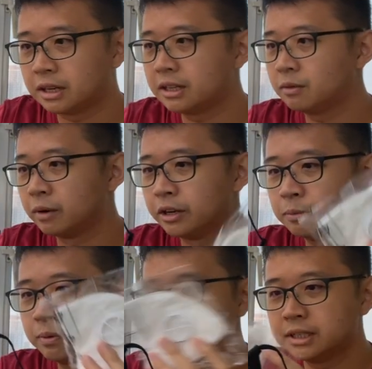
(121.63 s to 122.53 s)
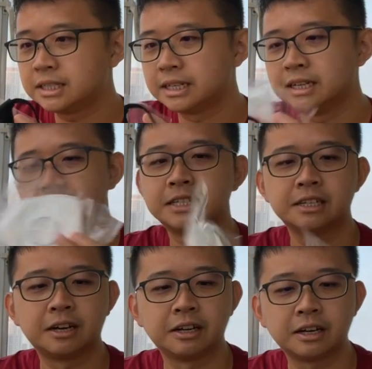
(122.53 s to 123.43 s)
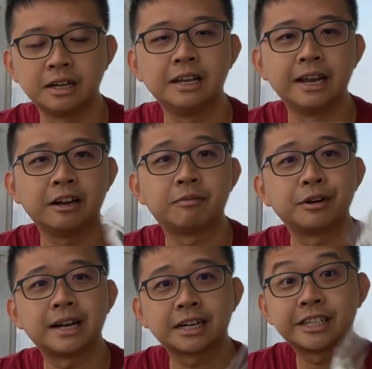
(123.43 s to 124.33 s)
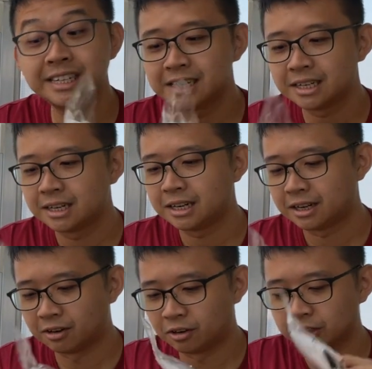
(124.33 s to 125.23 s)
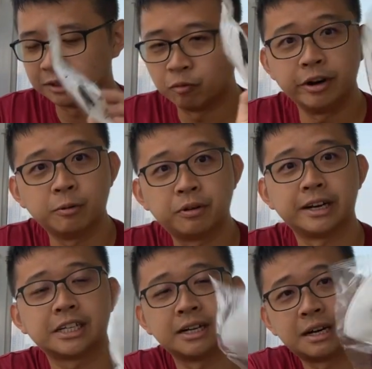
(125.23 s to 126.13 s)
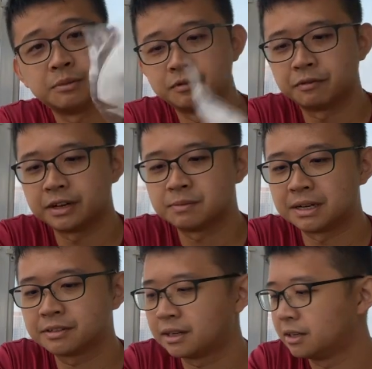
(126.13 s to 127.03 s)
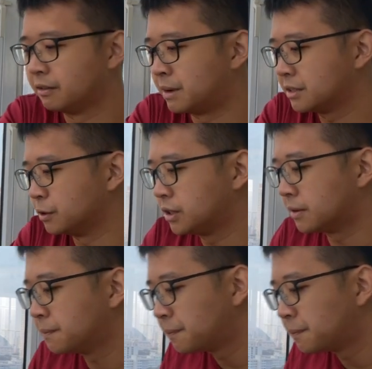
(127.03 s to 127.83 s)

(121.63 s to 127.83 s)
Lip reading: I think when you put this in, it's a layer of protection, or the real protection comes with the face mask, the mask filter.